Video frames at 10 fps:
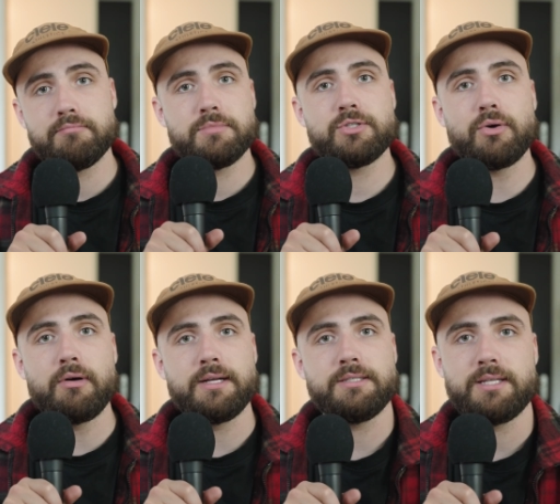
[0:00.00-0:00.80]

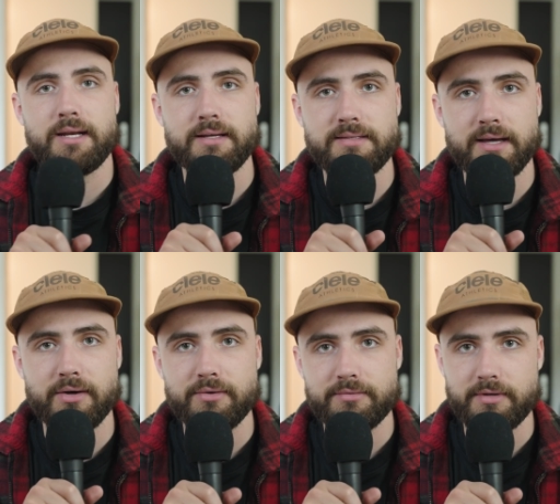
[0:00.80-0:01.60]
stories that I
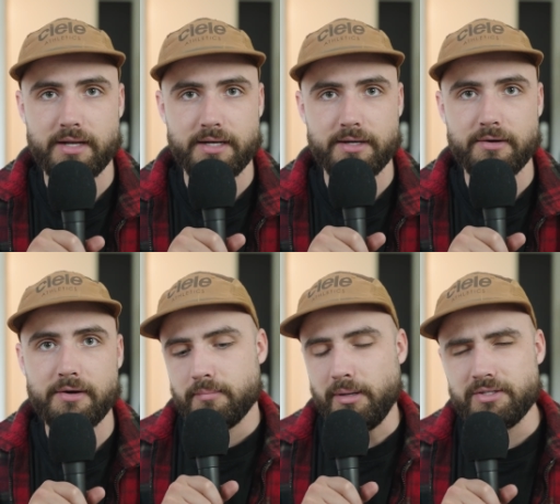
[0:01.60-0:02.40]
tell right here.
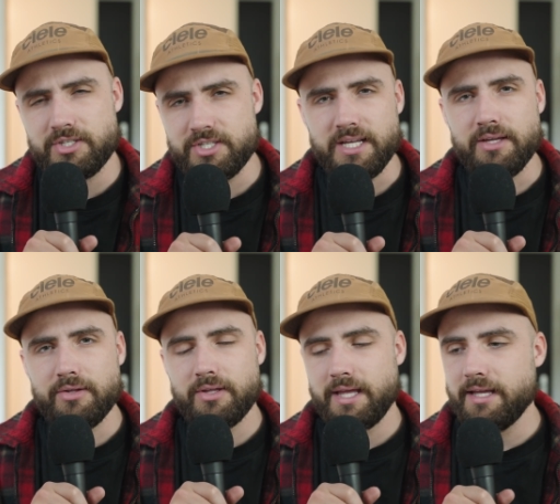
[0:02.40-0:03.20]
But
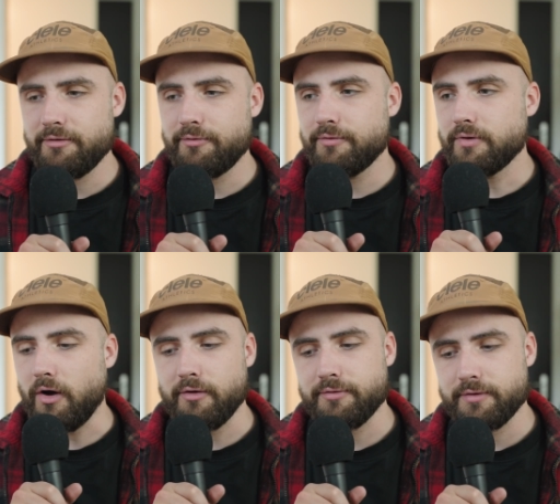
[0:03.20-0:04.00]
still, it
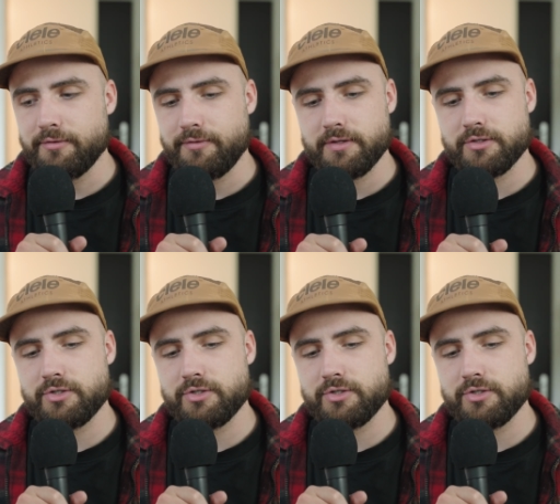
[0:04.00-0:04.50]
often feels